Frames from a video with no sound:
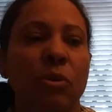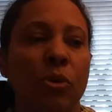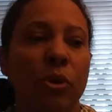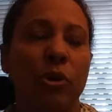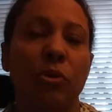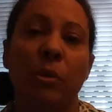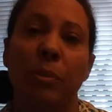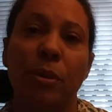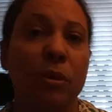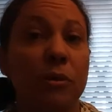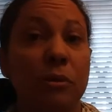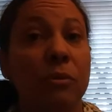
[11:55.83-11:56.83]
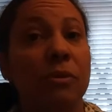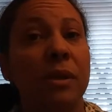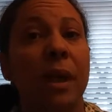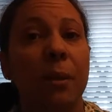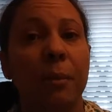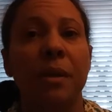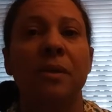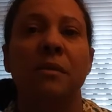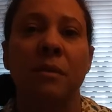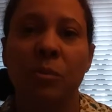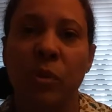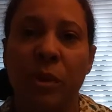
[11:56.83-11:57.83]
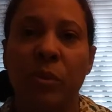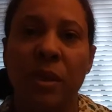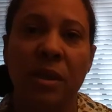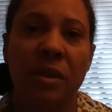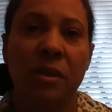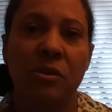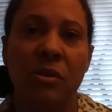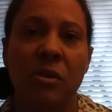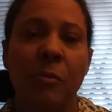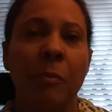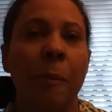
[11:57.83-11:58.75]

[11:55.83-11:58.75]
or you're a person who's helping someone with addiction,